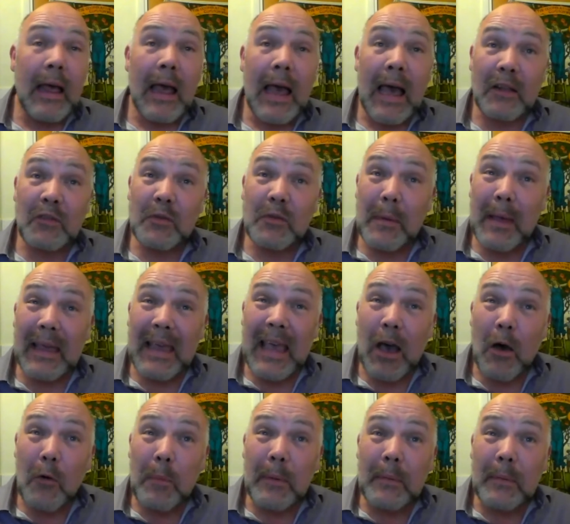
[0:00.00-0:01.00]
How do we
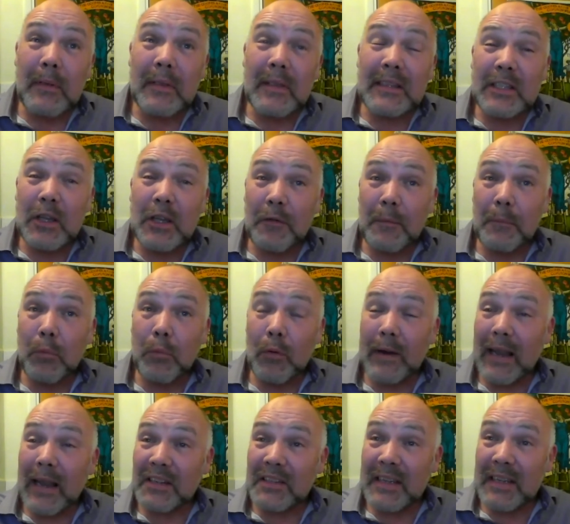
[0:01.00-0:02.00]
help the
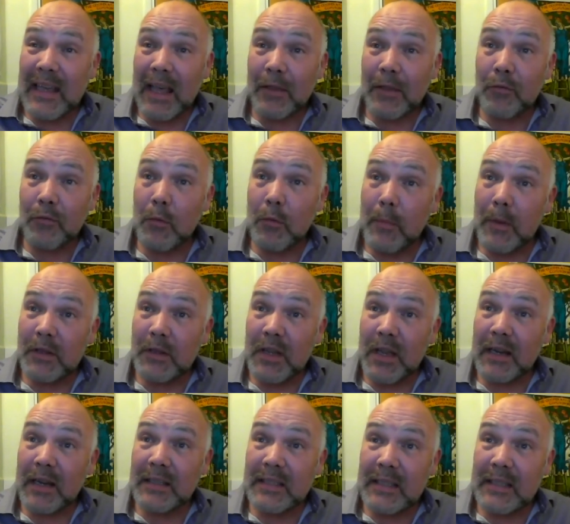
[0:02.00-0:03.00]
self-employed actually get through
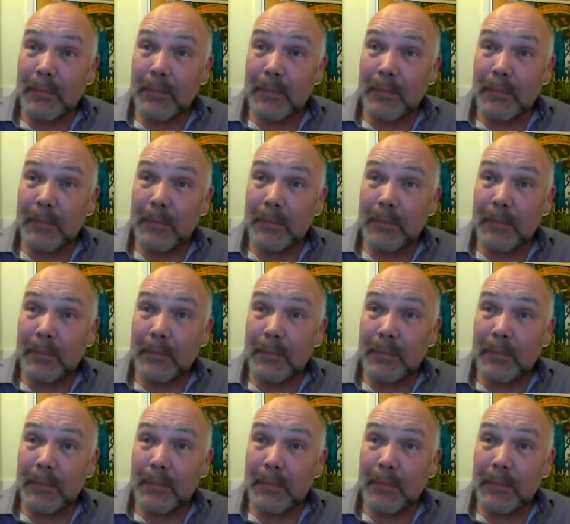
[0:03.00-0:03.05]
maternity,